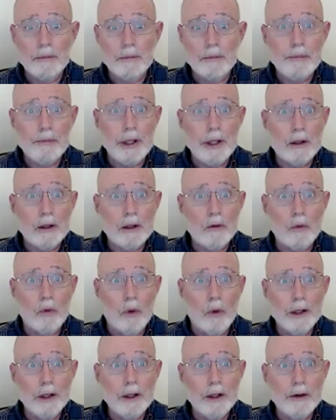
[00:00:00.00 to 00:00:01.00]
pick
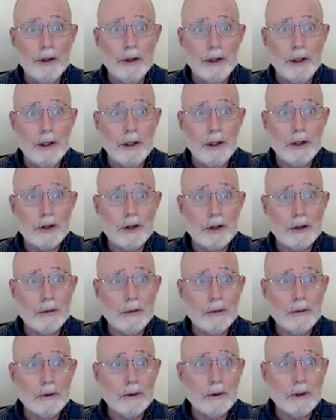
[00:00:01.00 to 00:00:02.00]
one of these.
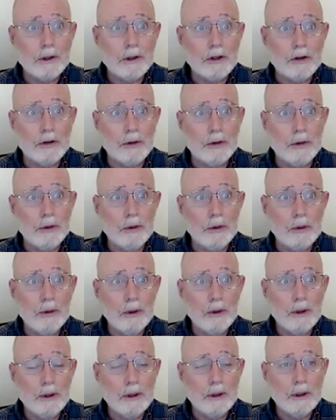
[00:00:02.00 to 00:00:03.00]
Let's do
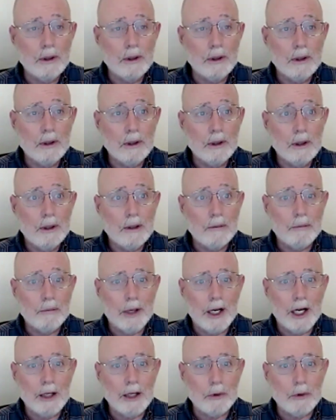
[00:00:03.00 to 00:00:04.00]

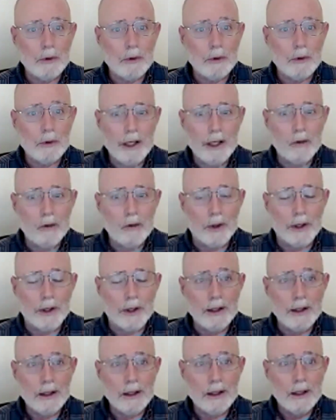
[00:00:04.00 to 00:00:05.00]
Bible Gateway.